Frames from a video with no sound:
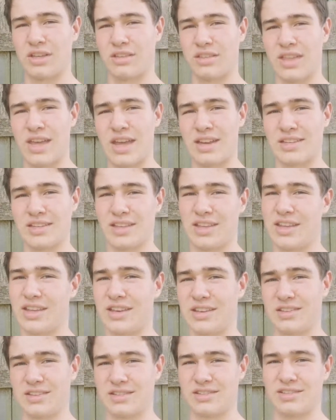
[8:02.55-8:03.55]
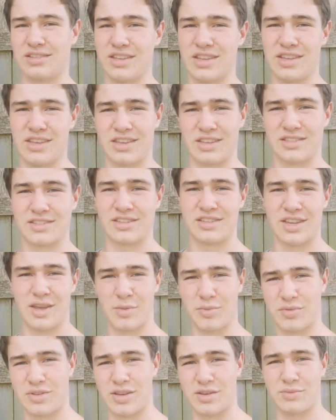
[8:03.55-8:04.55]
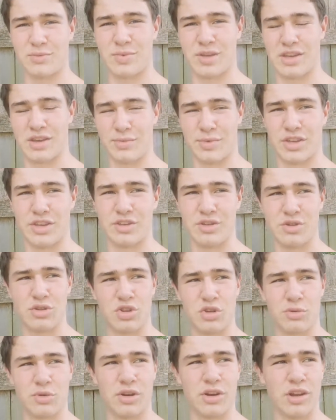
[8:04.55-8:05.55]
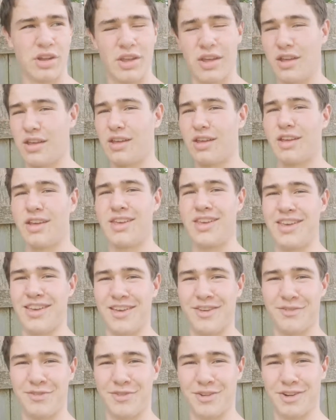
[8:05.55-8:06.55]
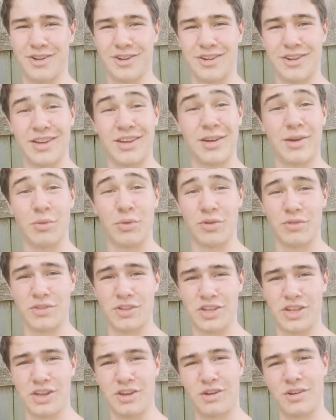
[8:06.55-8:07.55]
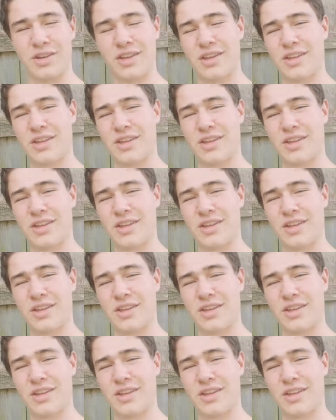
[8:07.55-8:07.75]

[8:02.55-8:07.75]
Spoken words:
that and seeing his attempt at becoming a YouTuber for one video,